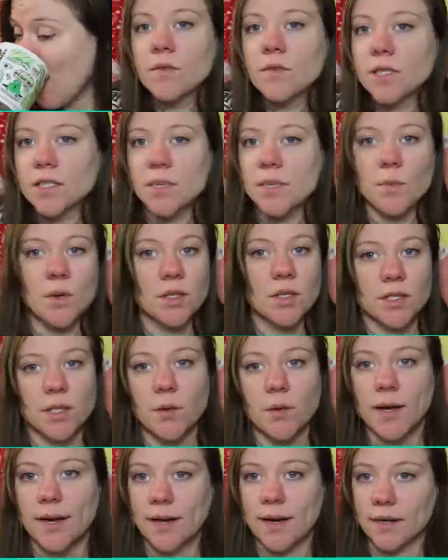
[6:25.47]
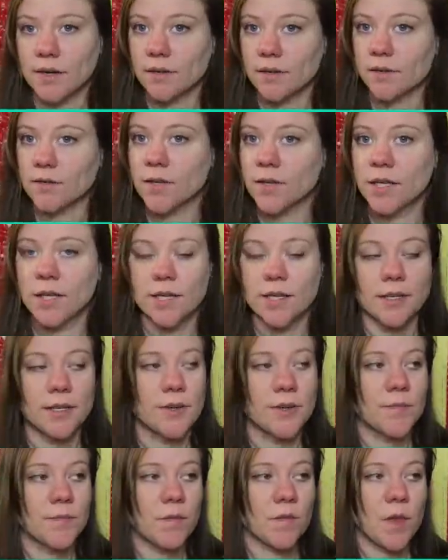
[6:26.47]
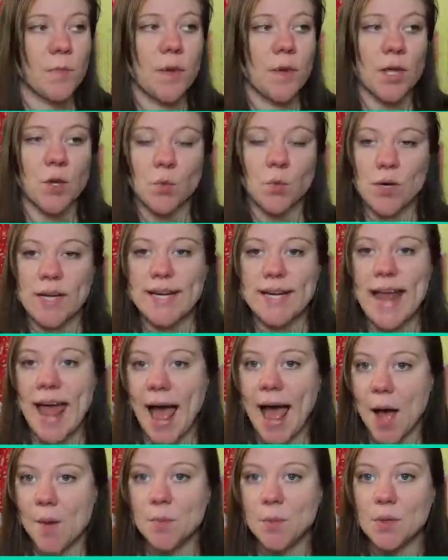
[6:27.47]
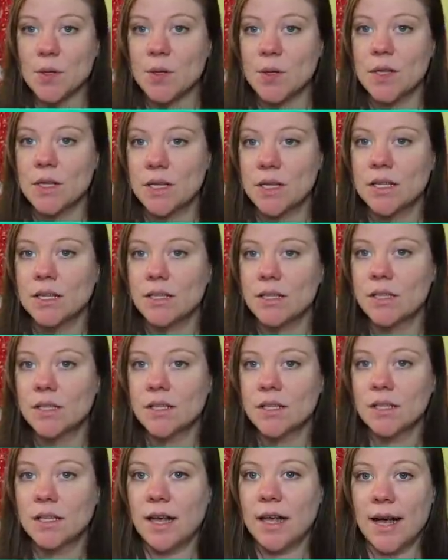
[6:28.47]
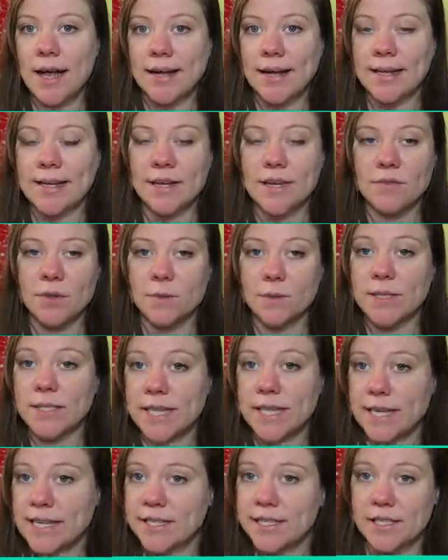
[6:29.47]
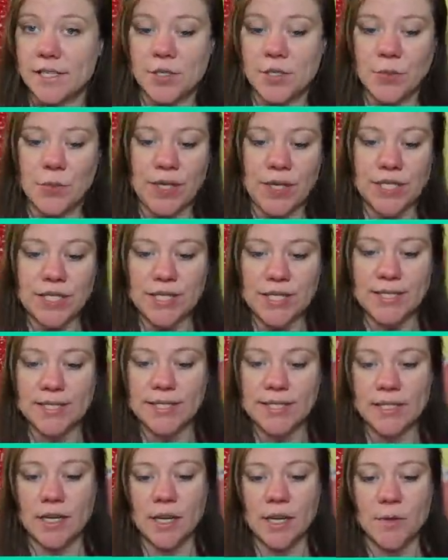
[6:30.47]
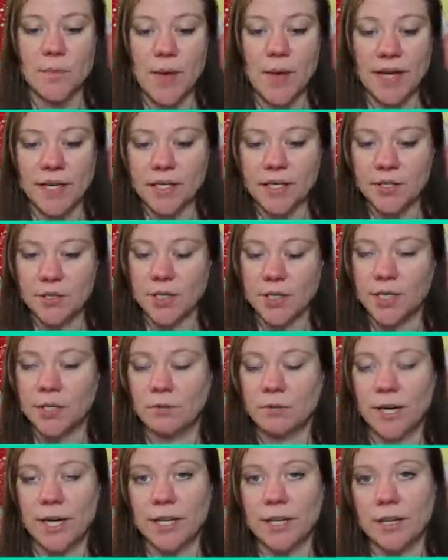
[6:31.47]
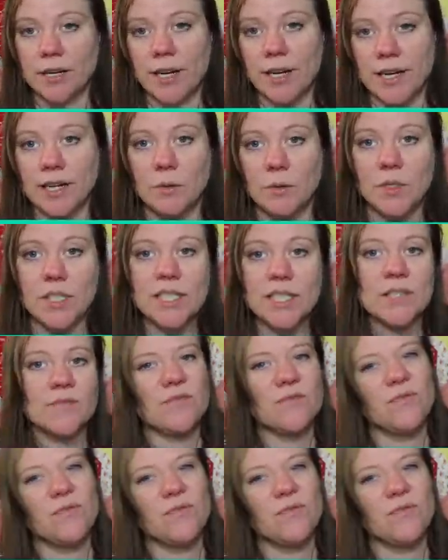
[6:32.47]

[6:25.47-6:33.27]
Friends, I'm also out of my green apple honey from Sticky Situations. Now I'm back to drinking regular honey, which is